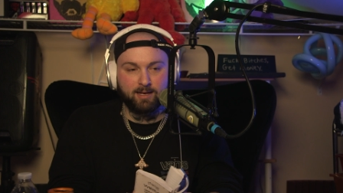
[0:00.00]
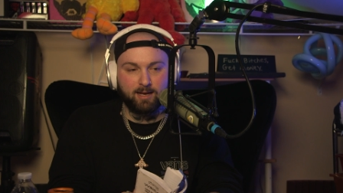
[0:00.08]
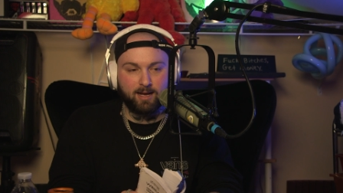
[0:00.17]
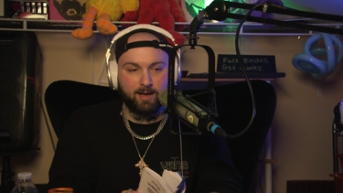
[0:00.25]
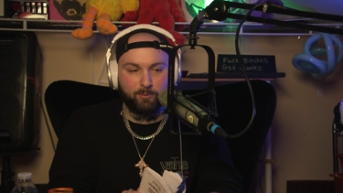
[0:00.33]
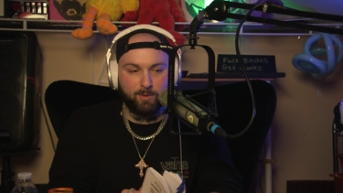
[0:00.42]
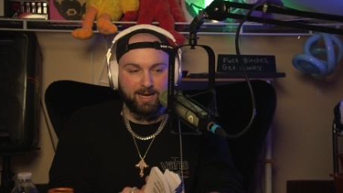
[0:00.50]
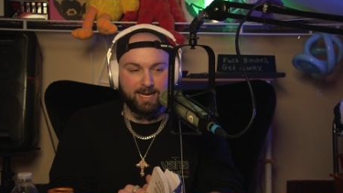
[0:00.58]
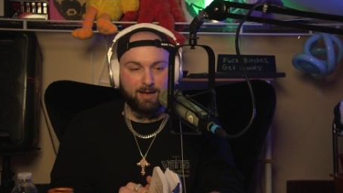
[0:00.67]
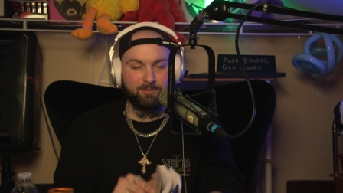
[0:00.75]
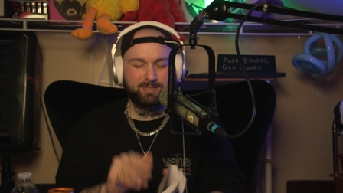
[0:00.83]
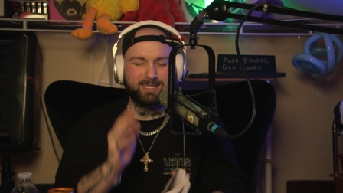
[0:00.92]
Uh, right
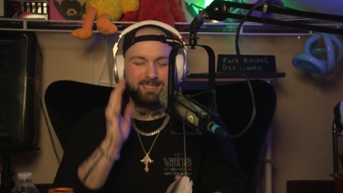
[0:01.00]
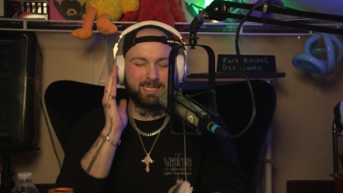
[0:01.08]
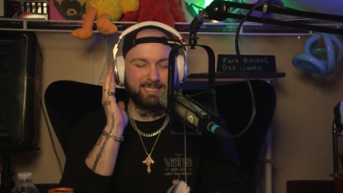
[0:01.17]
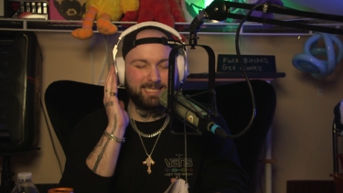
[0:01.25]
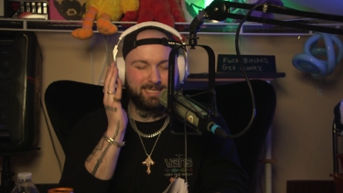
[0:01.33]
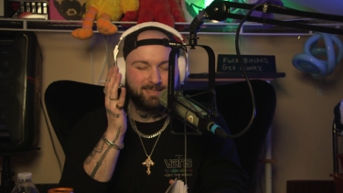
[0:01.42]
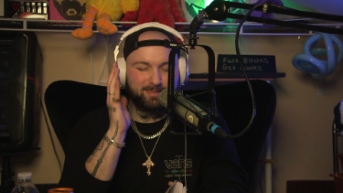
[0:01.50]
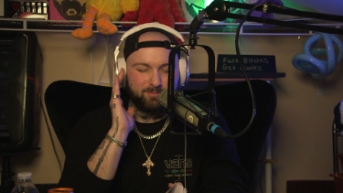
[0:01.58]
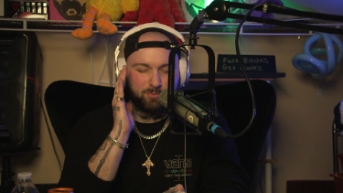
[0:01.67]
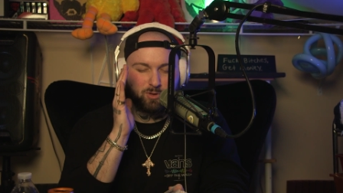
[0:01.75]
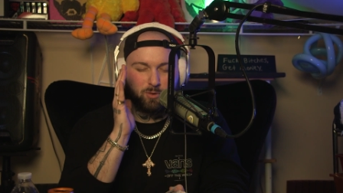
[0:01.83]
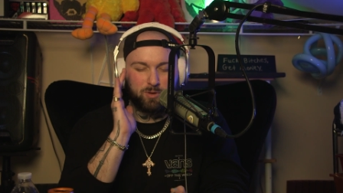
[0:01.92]
now, since I didn't
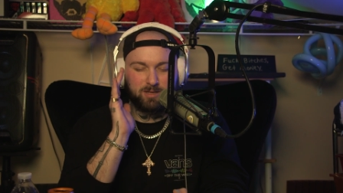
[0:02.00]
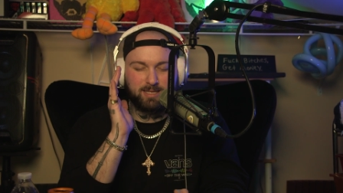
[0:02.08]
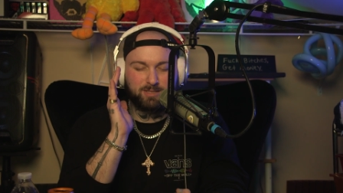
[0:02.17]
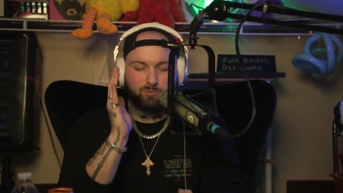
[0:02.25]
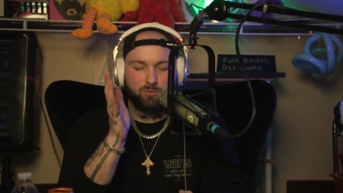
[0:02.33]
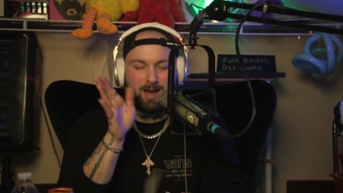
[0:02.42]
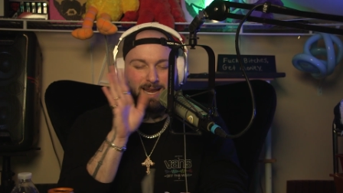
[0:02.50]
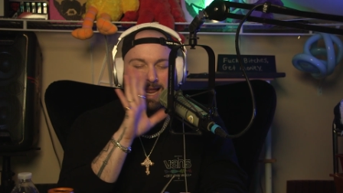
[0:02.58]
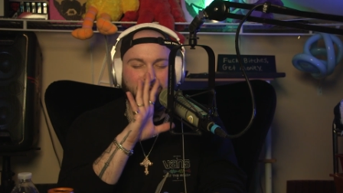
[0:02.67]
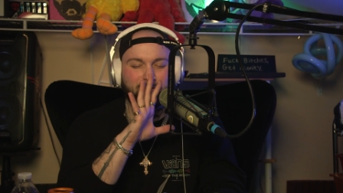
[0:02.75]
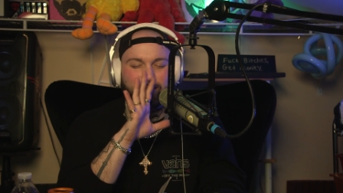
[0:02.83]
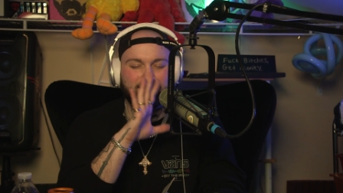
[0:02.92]
record this right
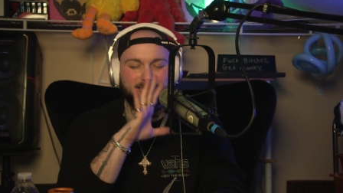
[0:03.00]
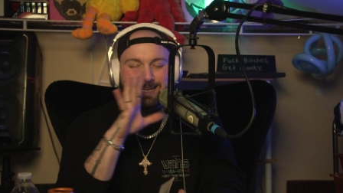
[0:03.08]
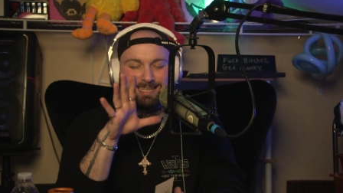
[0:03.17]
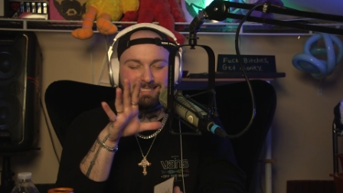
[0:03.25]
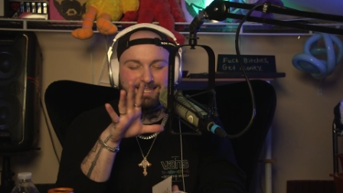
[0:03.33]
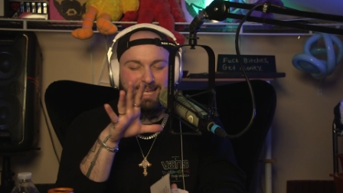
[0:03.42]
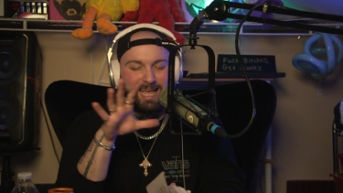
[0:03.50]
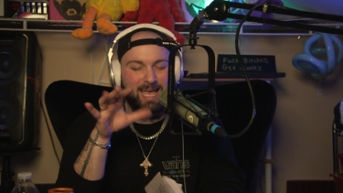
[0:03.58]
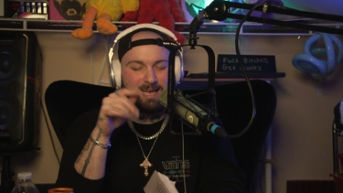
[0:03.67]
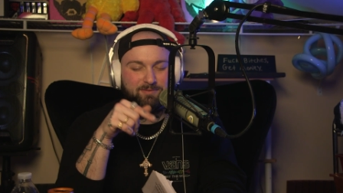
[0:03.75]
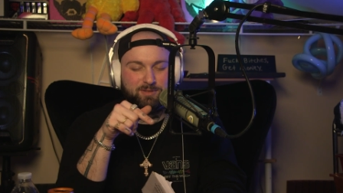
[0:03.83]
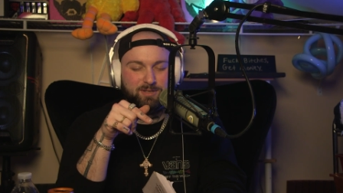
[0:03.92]
out, like the next day
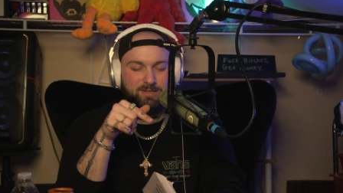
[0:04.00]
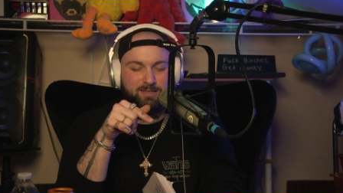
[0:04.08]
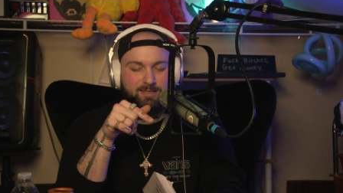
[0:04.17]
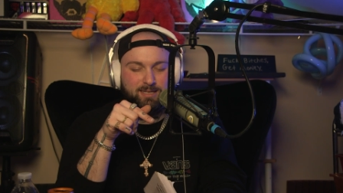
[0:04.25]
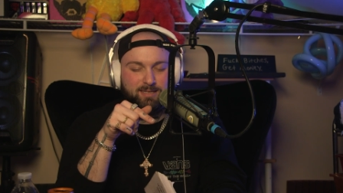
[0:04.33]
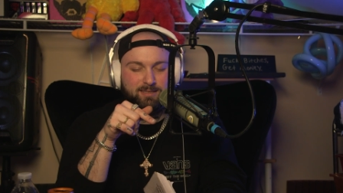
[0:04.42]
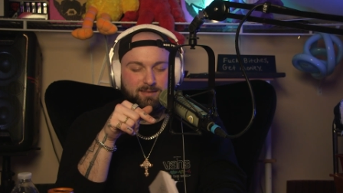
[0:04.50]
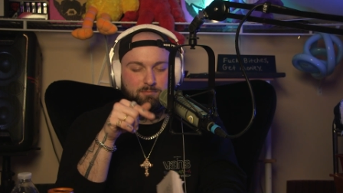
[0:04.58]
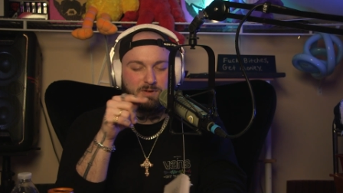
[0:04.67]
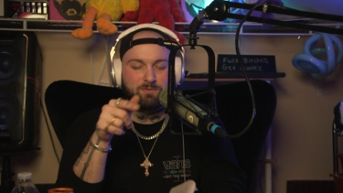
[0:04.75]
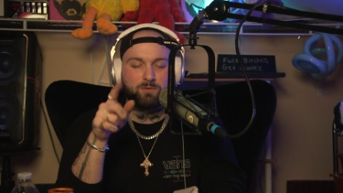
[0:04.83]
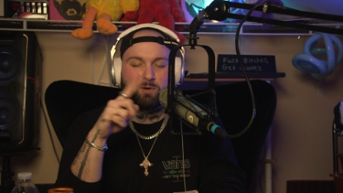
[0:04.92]
after,
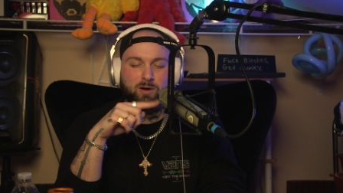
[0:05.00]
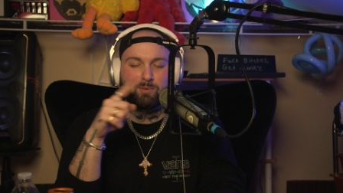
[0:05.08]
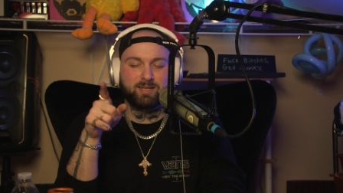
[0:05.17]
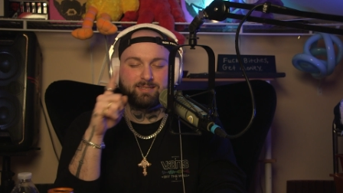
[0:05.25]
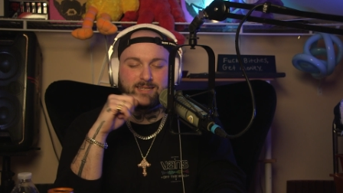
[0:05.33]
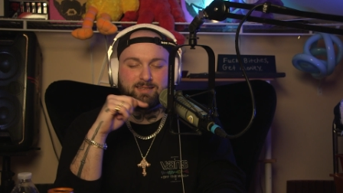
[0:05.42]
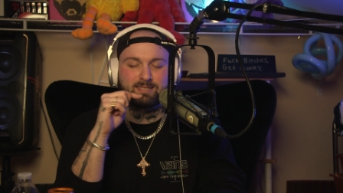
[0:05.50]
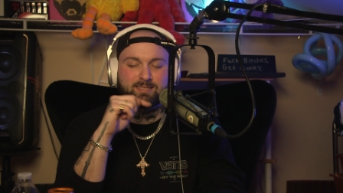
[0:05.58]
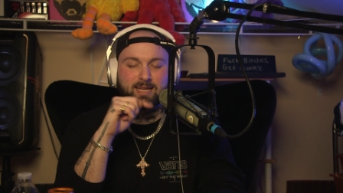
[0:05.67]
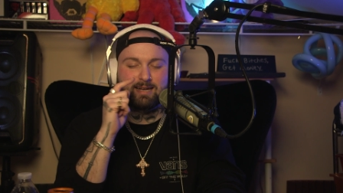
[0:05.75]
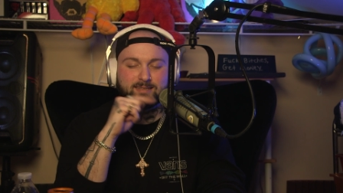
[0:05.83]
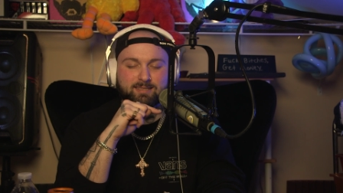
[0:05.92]
before I went and did the
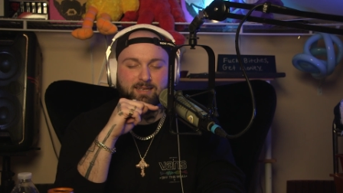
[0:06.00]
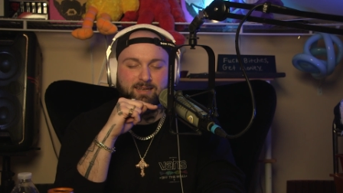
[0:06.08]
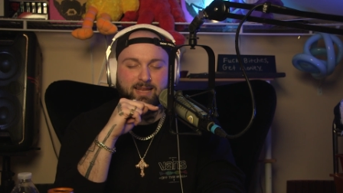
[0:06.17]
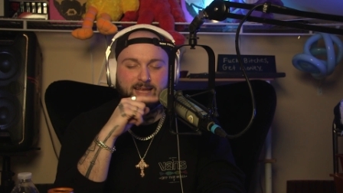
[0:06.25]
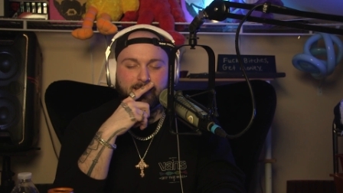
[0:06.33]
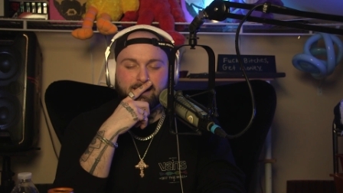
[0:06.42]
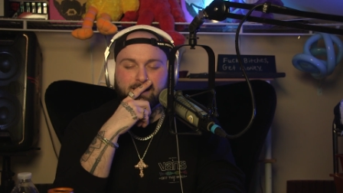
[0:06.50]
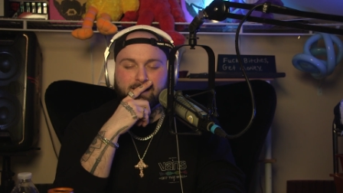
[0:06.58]
set on Sunday,